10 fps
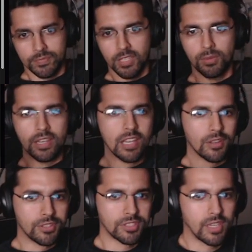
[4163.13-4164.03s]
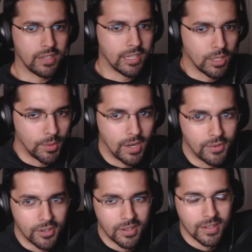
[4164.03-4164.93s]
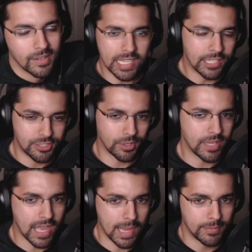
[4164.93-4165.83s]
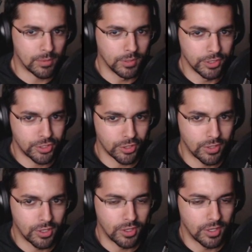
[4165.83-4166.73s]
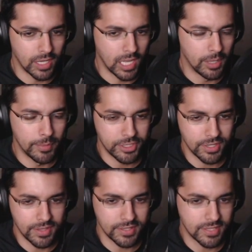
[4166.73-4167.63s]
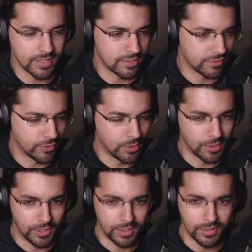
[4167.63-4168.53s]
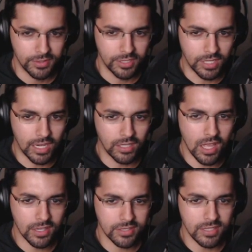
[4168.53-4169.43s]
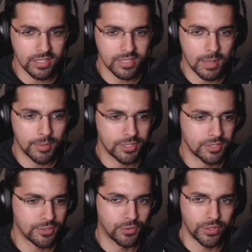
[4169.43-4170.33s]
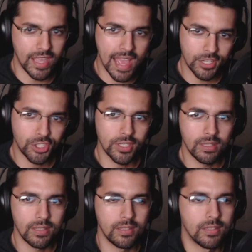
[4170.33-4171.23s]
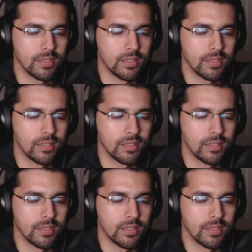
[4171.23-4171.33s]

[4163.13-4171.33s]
And right now, it's just sounding kind of whatever. And so, yeah, I'm not really sure how much of this is for the dialogue scenes, how much is for the action.